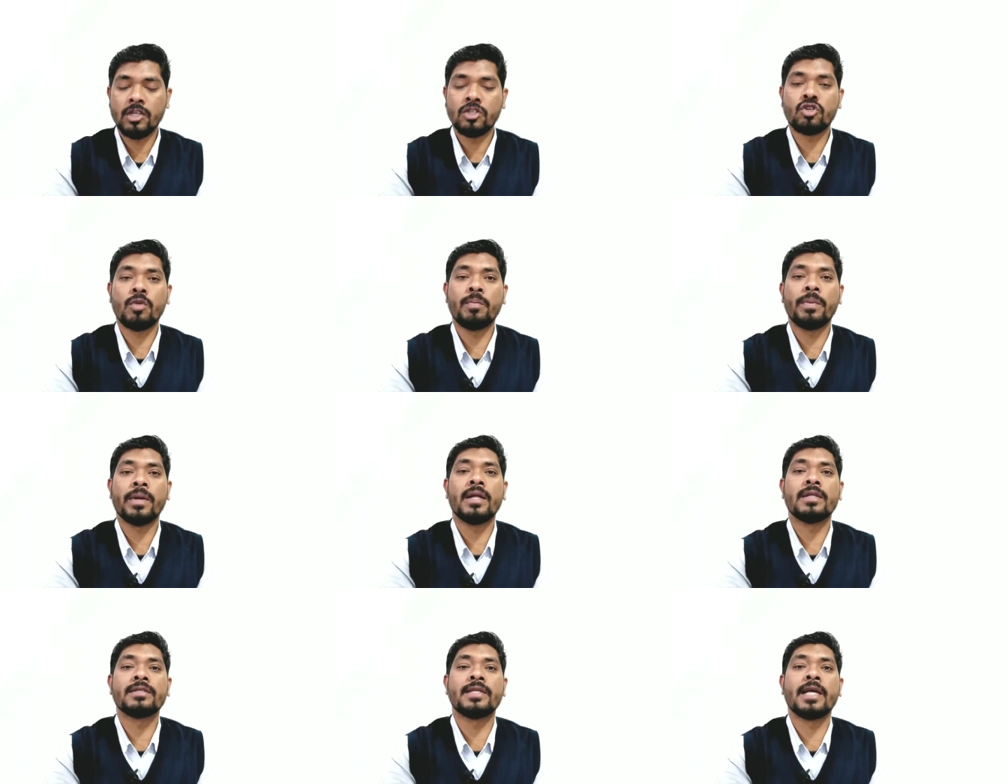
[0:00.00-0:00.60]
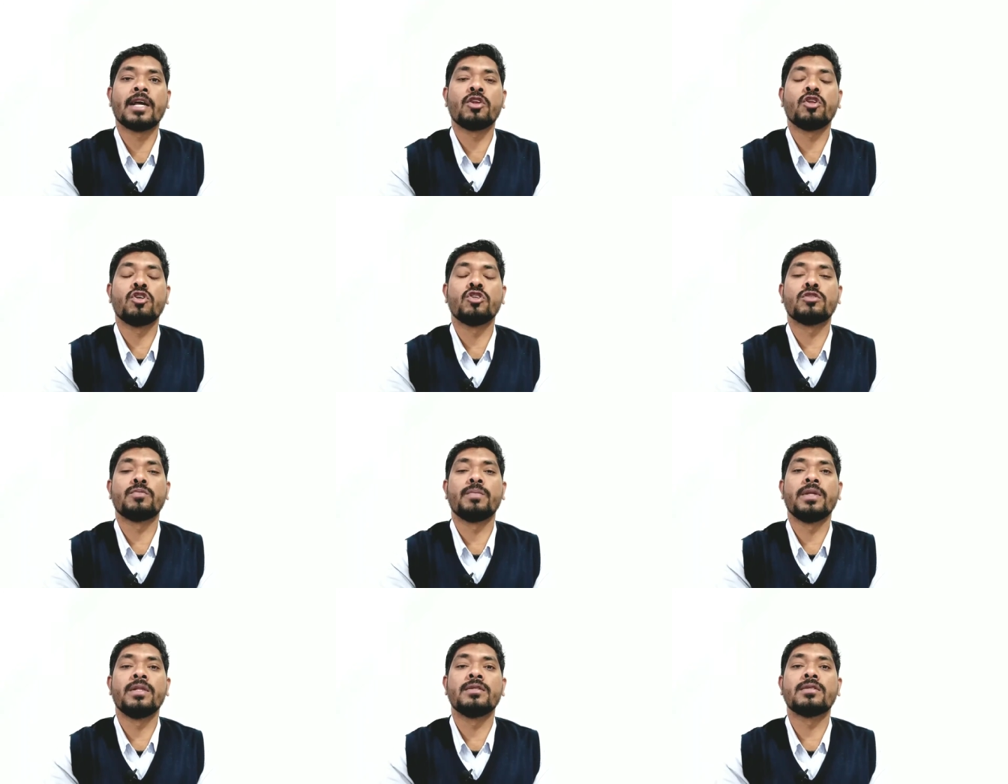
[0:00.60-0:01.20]
Tropical
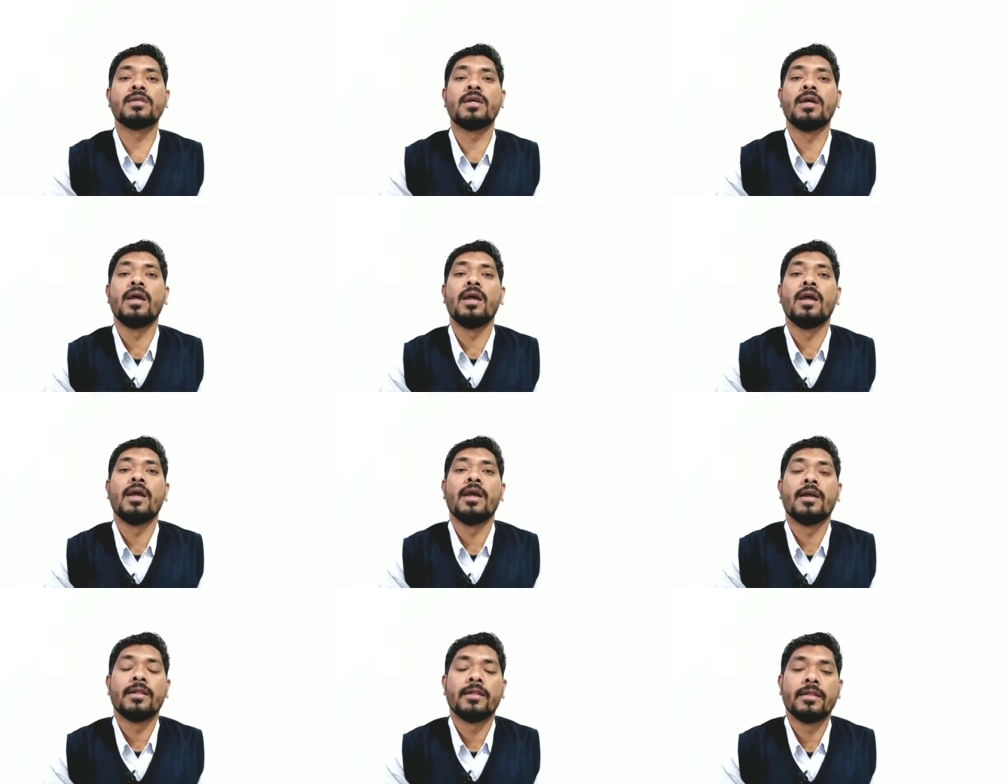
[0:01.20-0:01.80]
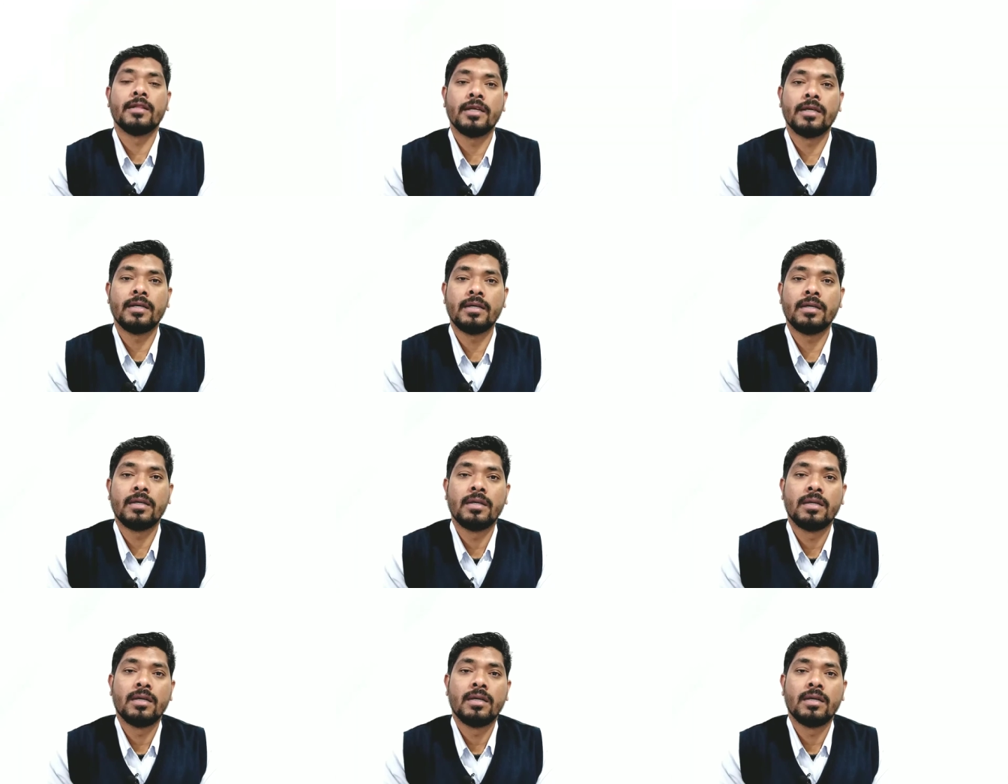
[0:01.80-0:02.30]
cyclones means the